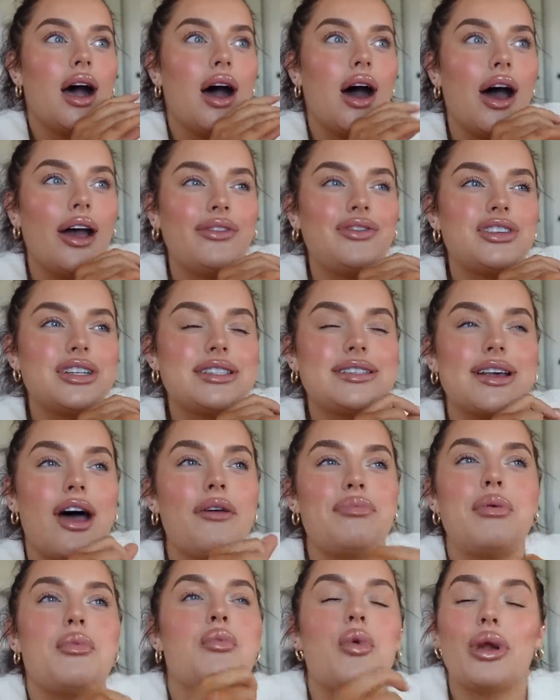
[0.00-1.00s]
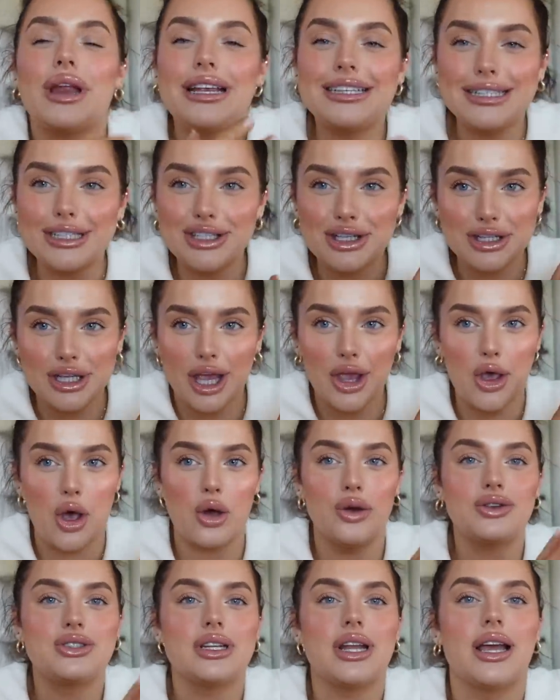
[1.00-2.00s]
I've just, I've been wanting to just like
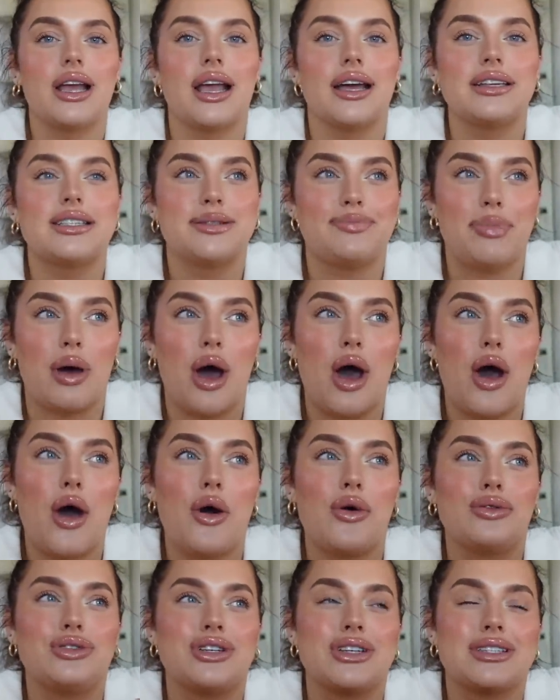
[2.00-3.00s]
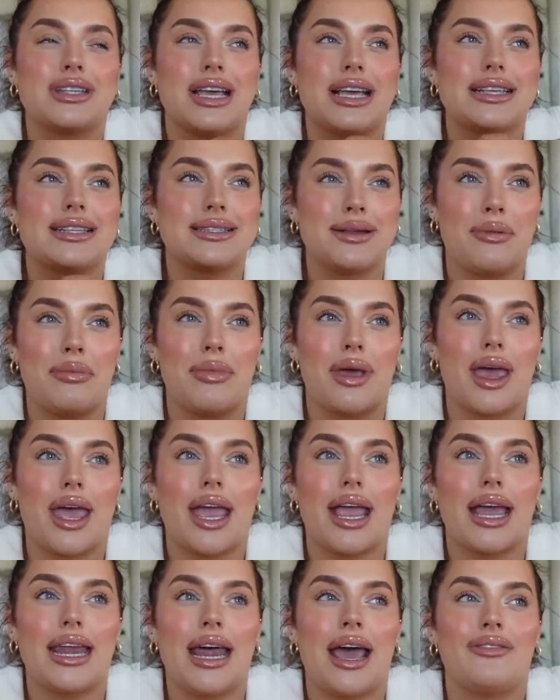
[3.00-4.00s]
go to like a spa or just like something
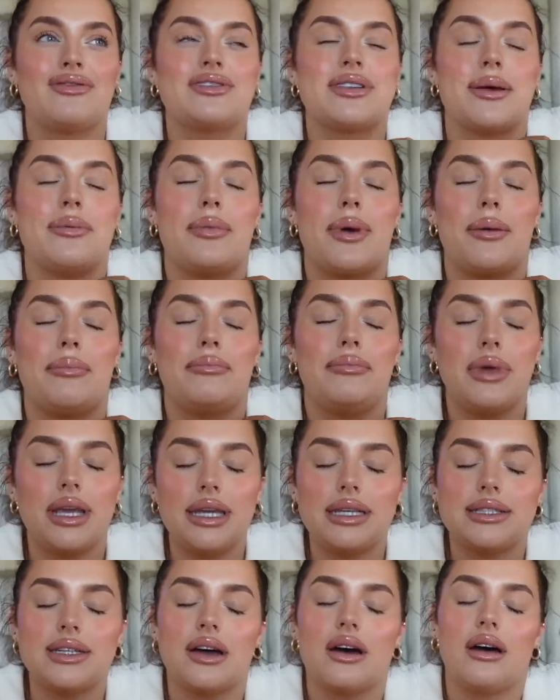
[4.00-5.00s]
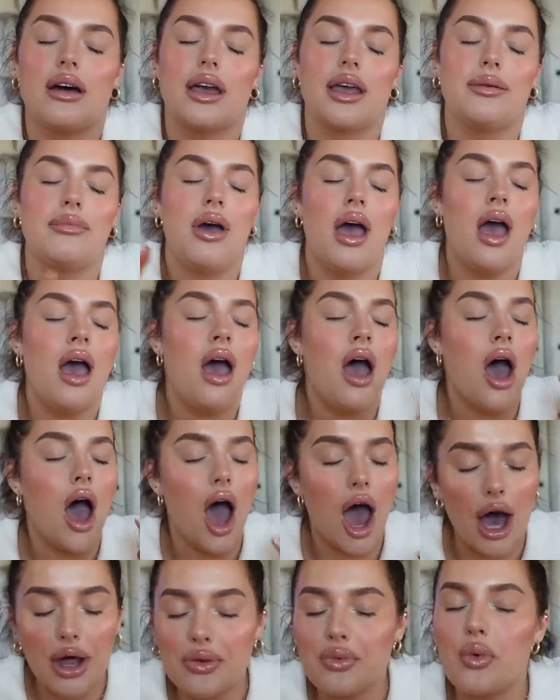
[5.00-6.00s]
and have some me time,
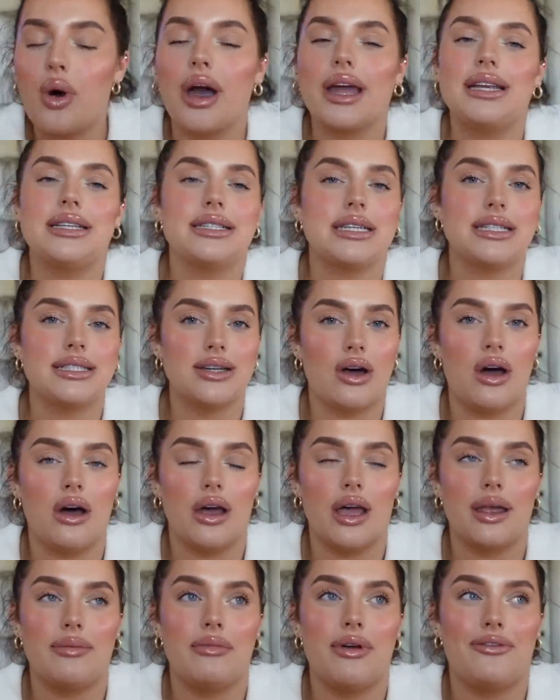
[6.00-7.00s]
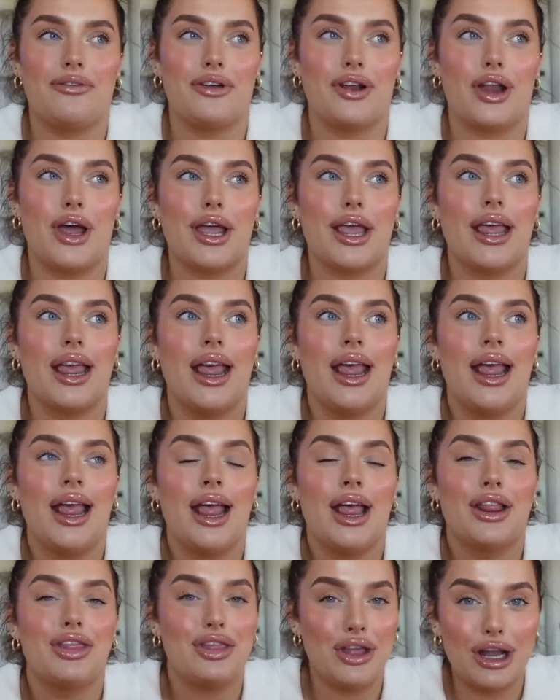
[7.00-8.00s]
unwinding time for like
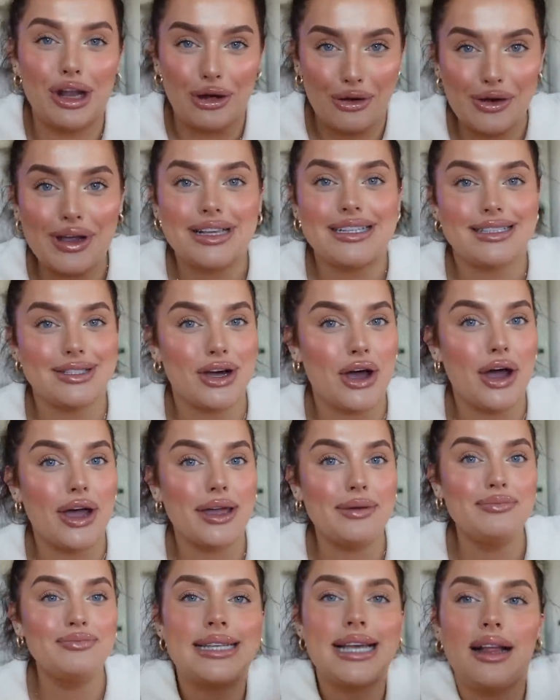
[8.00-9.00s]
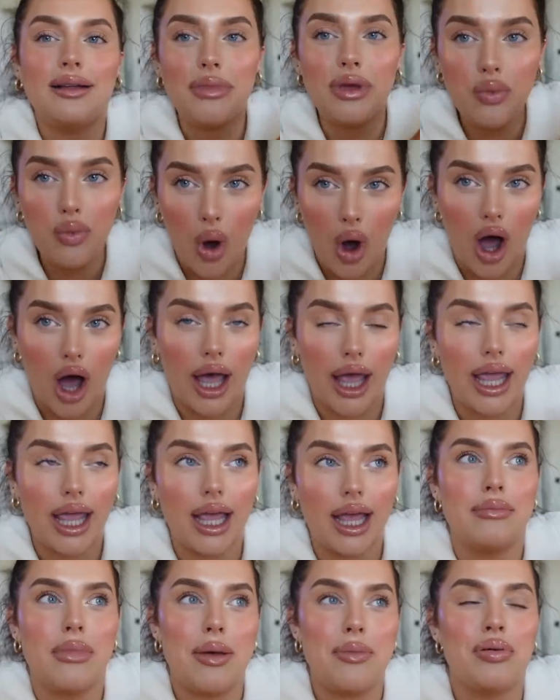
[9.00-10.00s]
the longest time. Tell me
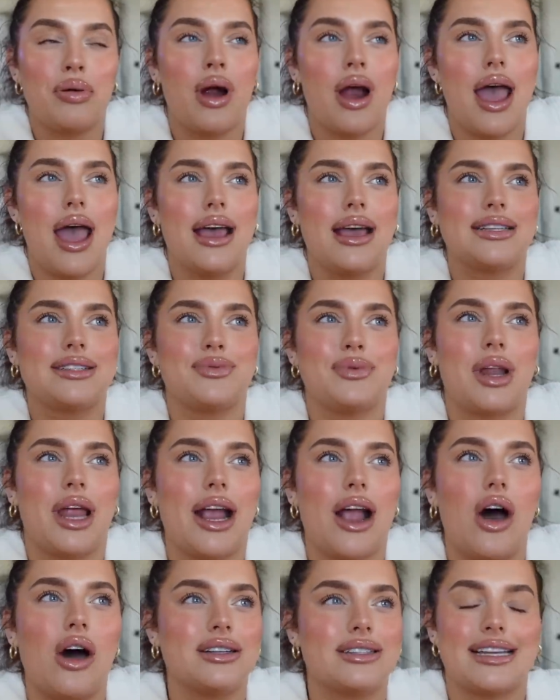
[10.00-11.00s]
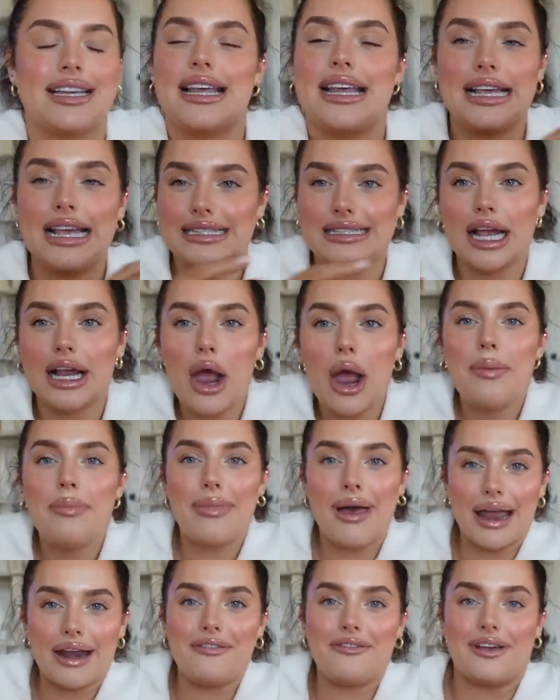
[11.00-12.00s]
why my prayers were like answered. It's like I
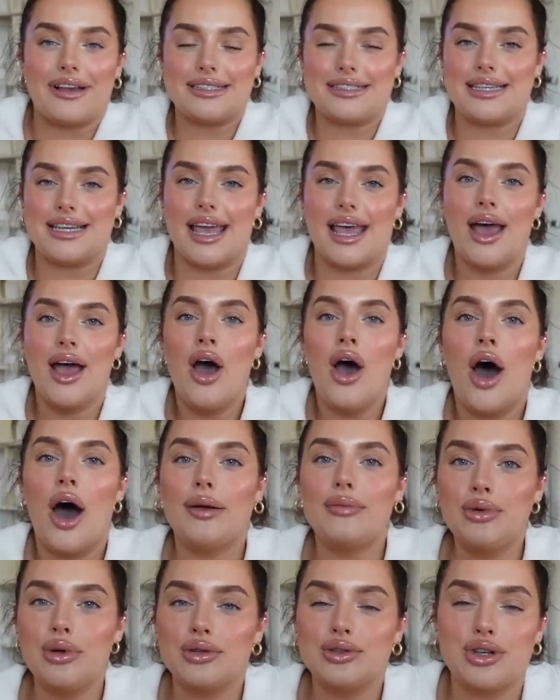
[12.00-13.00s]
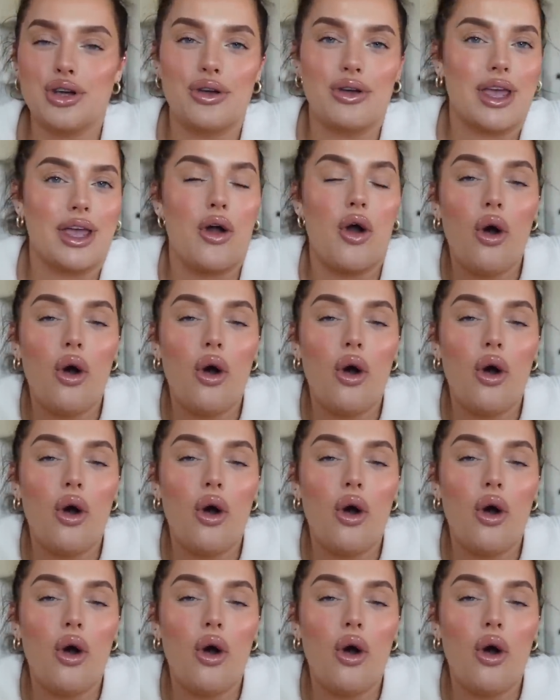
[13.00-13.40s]
manifested it. I'm not joking.